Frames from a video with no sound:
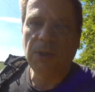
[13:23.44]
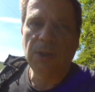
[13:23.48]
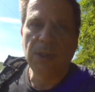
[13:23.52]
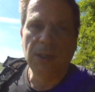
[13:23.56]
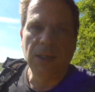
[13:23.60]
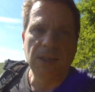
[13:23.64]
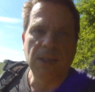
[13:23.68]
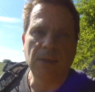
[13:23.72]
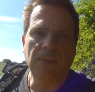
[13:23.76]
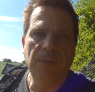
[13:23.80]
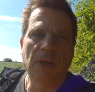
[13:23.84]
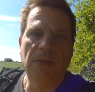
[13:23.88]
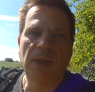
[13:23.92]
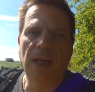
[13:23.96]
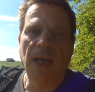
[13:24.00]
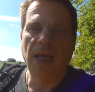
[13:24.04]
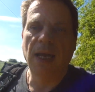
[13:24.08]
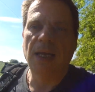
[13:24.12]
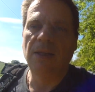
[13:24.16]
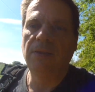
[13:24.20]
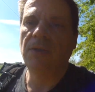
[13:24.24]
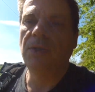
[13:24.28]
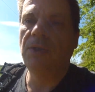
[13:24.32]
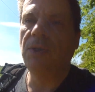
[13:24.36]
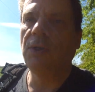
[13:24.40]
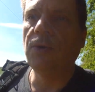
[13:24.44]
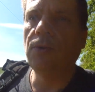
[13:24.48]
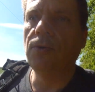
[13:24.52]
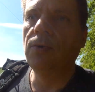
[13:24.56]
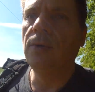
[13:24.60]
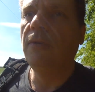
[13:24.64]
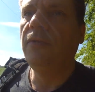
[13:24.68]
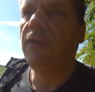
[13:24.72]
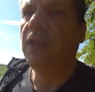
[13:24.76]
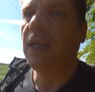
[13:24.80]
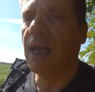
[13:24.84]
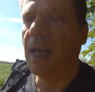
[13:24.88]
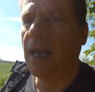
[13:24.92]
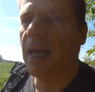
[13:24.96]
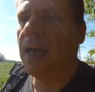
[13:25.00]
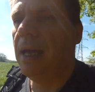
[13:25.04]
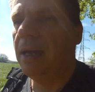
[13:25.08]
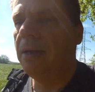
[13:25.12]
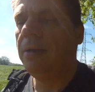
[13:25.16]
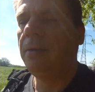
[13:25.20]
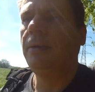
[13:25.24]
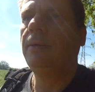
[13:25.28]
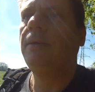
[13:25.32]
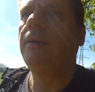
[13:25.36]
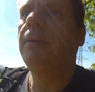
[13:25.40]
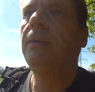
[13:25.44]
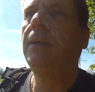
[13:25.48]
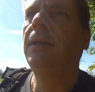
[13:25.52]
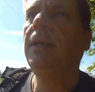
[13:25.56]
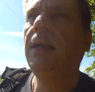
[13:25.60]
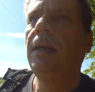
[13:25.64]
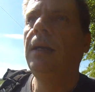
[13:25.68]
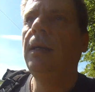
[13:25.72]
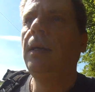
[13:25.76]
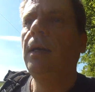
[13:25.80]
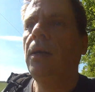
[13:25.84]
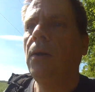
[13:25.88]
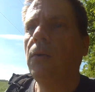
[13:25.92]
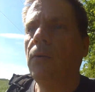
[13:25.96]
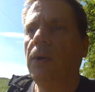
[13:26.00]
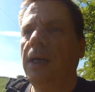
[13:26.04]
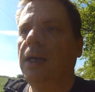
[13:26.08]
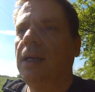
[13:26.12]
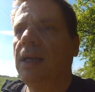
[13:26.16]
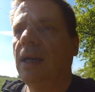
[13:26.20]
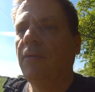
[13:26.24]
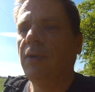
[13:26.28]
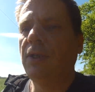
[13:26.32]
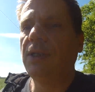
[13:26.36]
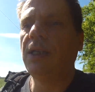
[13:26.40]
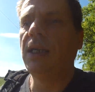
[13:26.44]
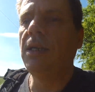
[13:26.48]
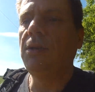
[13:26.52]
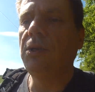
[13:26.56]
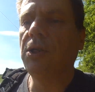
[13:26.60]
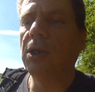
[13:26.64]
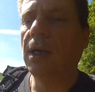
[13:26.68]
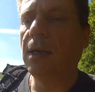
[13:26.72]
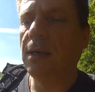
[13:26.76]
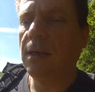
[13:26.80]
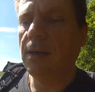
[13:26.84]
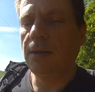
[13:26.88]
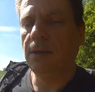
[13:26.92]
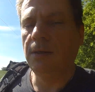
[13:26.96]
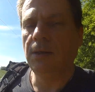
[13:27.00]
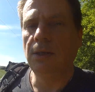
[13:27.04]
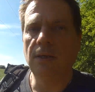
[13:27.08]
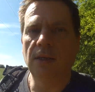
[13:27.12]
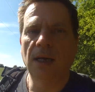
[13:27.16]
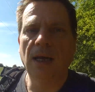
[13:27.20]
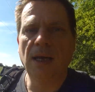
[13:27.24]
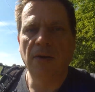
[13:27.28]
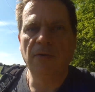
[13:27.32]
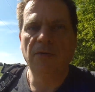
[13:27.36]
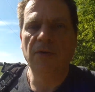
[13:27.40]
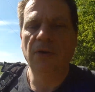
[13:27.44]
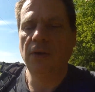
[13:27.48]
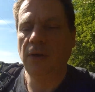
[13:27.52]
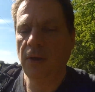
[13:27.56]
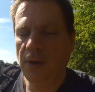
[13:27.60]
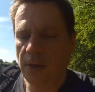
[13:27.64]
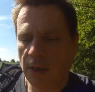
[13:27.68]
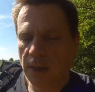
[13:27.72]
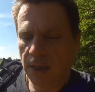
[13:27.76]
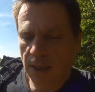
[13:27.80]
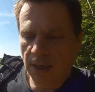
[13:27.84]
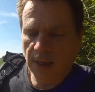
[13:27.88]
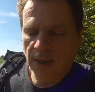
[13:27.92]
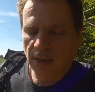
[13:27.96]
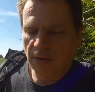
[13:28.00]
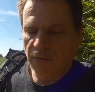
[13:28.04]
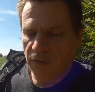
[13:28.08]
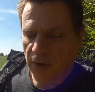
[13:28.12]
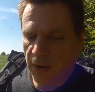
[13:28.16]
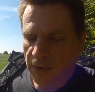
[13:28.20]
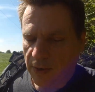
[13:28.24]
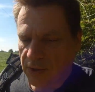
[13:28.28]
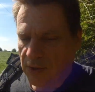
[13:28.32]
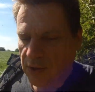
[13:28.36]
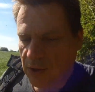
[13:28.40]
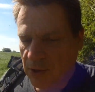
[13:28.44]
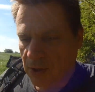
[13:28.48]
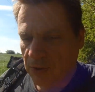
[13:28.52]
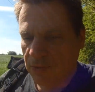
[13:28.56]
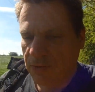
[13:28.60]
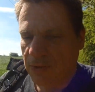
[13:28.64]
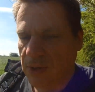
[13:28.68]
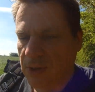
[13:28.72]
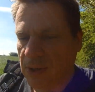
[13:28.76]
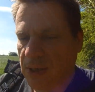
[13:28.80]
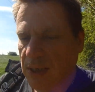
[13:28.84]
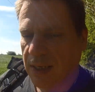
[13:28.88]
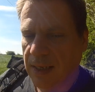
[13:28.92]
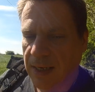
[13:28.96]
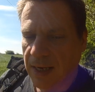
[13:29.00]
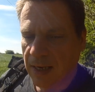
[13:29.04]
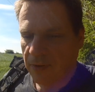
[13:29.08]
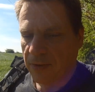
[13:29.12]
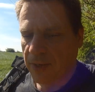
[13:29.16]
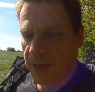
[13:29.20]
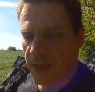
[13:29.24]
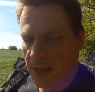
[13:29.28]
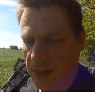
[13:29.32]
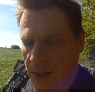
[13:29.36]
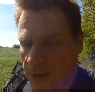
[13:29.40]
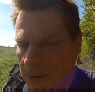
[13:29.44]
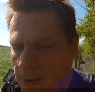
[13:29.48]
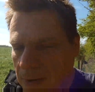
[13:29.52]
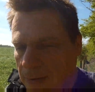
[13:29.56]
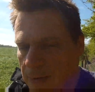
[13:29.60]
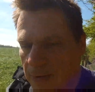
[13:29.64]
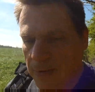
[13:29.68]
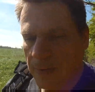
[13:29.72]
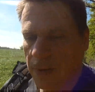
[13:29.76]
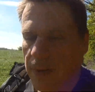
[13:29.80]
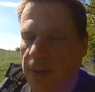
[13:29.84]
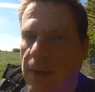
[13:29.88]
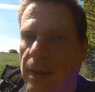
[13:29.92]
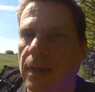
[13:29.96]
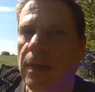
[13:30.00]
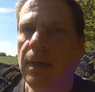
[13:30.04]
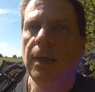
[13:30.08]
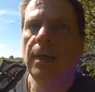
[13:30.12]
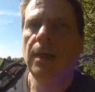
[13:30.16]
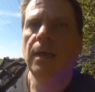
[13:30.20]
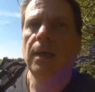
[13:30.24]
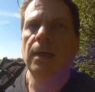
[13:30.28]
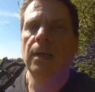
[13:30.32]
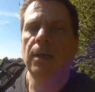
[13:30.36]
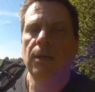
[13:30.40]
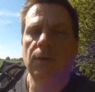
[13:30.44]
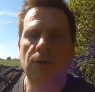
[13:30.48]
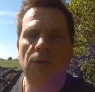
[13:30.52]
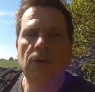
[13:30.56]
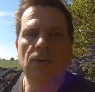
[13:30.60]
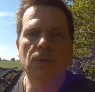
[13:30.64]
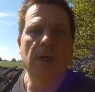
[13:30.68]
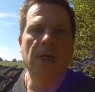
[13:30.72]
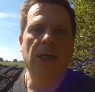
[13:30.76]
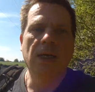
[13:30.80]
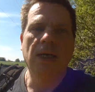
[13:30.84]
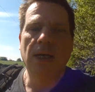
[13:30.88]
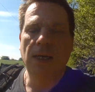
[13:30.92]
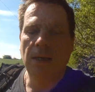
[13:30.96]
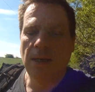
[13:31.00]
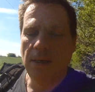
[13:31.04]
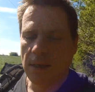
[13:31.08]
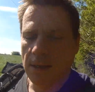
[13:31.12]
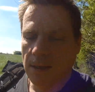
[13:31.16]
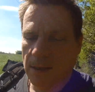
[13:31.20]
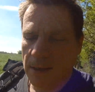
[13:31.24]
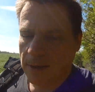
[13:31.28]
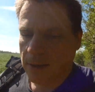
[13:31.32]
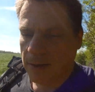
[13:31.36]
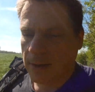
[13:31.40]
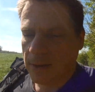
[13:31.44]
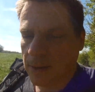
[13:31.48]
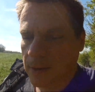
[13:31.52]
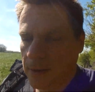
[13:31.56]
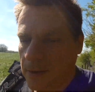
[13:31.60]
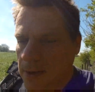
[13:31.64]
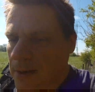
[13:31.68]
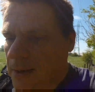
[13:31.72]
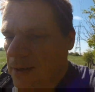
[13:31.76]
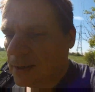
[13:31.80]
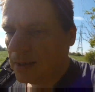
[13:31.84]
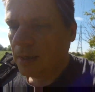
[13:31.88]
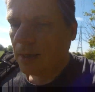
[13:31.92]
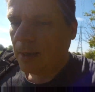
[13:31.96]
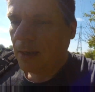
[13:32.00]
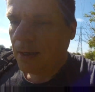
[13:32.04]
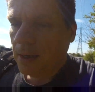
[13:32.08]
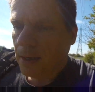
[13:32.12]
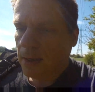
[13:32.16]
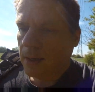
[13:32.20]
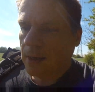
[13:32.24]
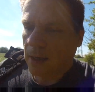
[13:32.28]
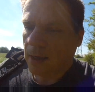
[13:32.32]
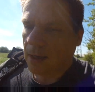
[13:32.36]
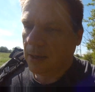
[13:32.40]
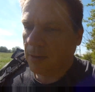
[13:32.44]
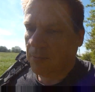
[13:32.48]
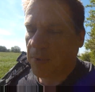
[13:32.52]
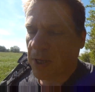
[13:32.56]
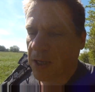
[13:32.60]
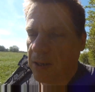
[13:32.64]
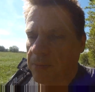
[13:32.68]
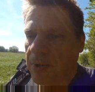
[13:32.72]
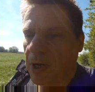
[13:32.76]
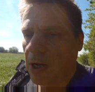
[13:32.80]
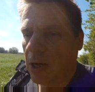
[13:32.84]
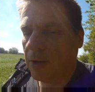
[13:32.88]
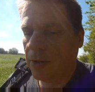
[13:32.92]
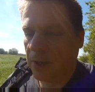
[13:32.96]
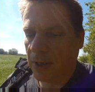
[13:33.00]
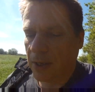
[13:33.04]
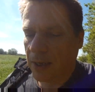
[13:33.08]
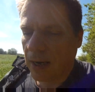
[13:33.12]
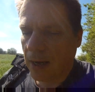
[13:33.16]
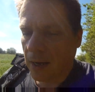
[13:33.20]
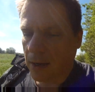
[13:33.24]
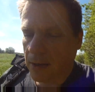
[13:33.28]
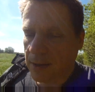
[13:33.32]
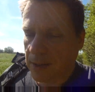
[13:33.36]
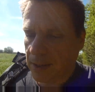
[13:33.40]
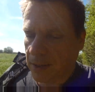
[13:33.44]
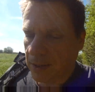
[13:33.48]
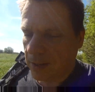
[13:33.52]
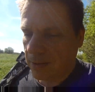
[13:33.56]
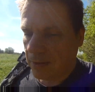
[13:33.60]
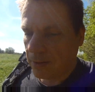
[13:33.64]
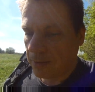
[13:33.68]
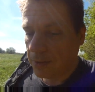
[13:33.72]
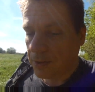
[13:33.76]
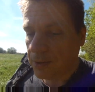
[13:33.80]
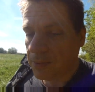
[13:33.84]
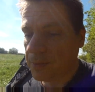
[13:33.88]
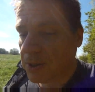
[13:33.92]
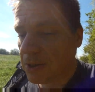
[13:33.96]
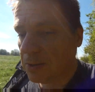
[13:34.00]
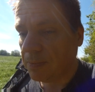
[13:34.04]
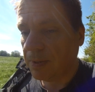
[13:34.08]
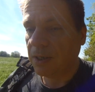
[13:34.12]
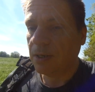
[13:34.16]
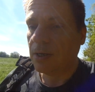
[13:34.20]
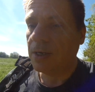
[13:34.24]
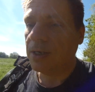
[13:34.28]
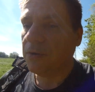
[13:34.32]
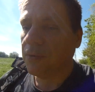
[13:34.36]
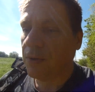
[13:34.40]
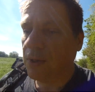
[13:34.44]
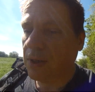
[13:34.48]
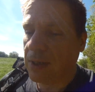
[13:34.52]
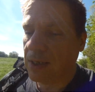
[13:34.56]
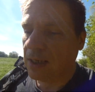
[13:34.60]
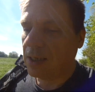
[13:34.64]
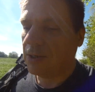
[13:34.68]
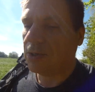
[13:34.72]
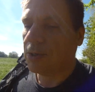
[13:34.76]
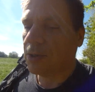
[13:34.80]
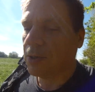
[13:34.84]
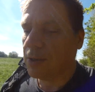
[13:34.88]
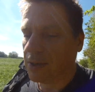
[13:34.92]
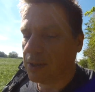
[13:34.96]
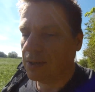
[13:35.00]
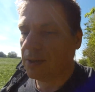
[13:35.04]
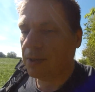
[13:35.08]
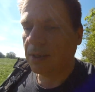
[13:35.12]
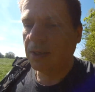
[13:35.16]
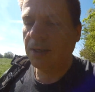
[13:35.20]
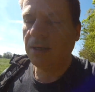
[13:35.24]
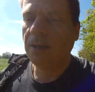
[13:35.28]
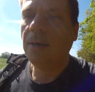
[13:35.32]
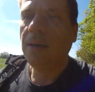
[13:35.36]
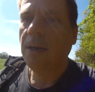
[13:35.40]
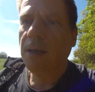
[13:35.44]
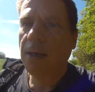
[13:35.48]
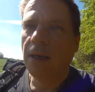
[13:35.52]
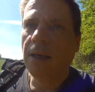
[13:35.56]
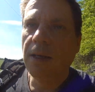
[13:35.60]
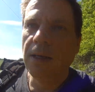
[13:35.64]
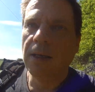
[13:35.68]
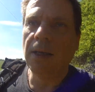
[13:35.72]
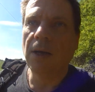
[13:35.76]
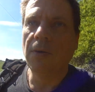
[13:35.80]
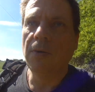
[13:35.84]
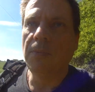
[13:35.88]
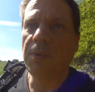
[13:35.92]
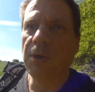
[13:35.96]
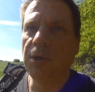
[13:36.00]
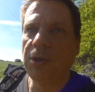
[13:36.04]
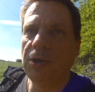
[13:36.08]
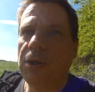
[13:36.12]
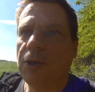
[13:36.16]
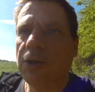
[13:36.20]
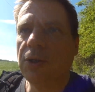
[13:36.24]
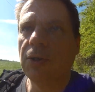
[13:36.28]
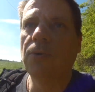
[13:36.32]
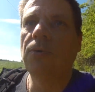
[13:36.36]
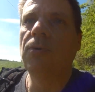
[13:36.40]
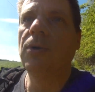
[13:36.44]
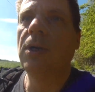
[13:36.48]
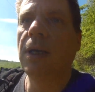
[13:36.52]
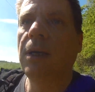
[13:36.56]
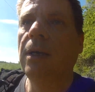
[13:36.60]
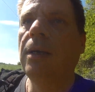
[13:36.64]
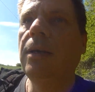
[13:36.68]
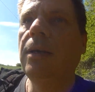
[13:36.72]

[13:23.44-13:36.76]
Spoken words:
system that they had, the School of the Air, where you'd have a teacher and you'd have various students sitting out there talking in and being part of the class, which must have been nice for the teachers because, you know, push to talk,